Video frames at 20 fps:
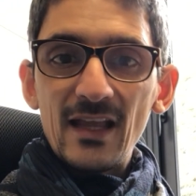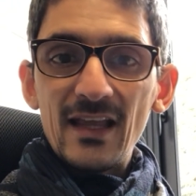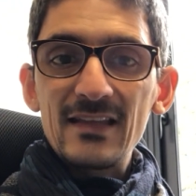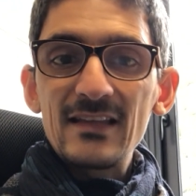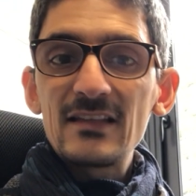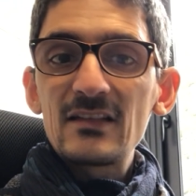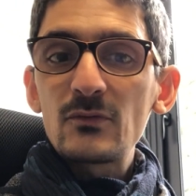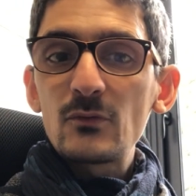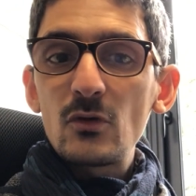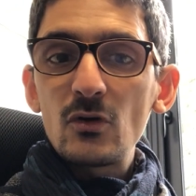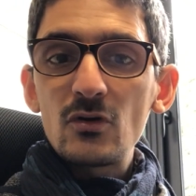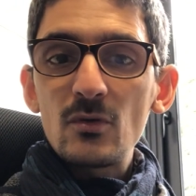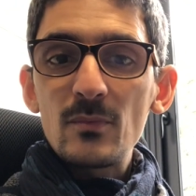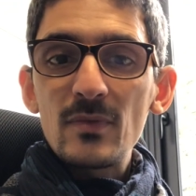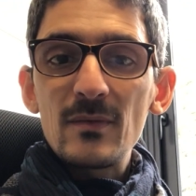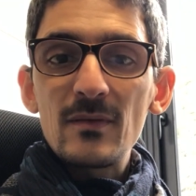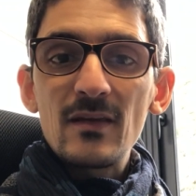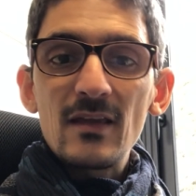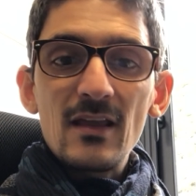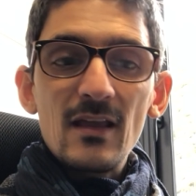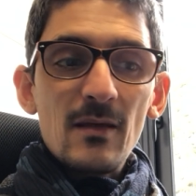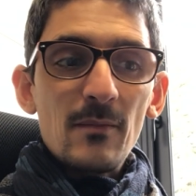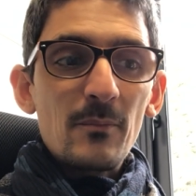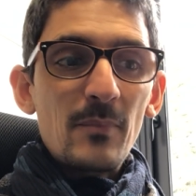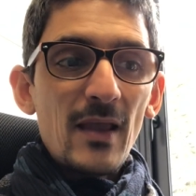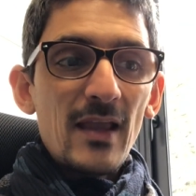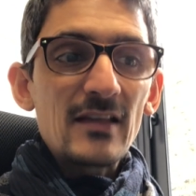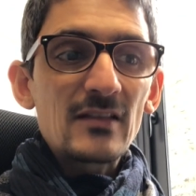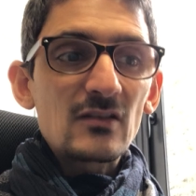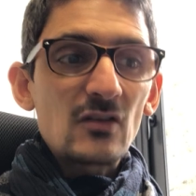And it's going to be
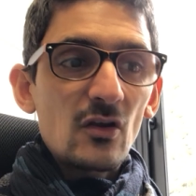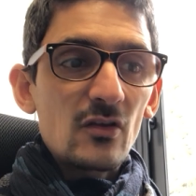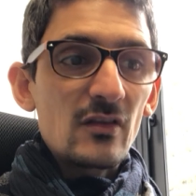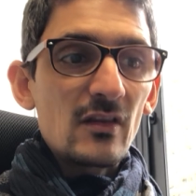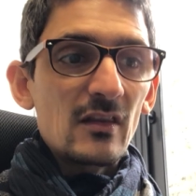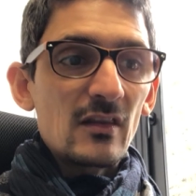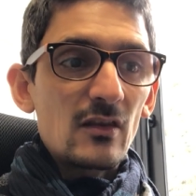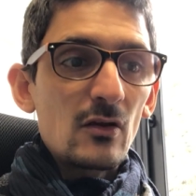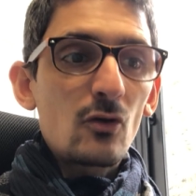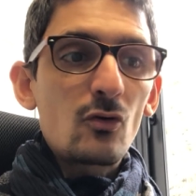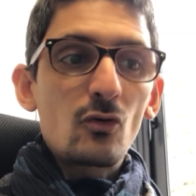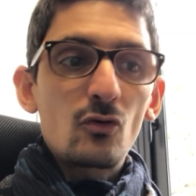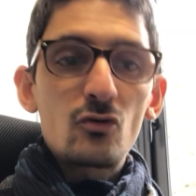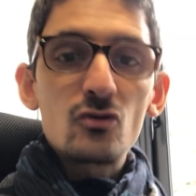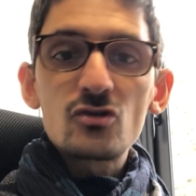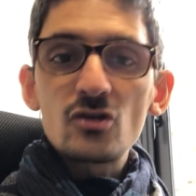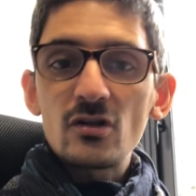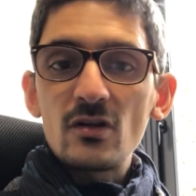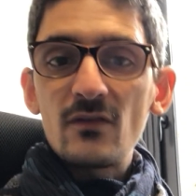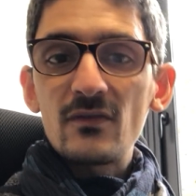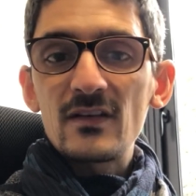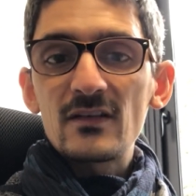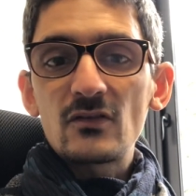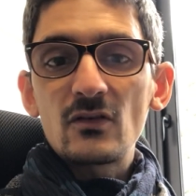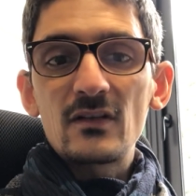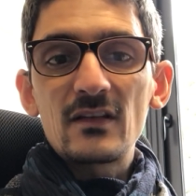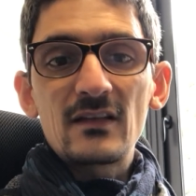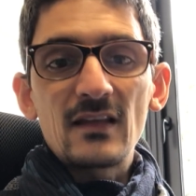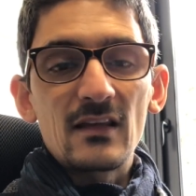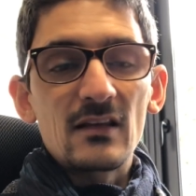based on the conclusion of this
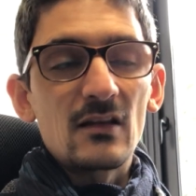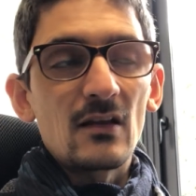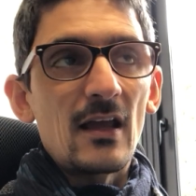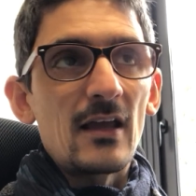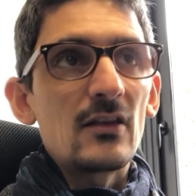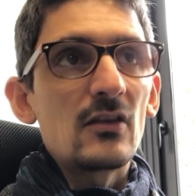audit and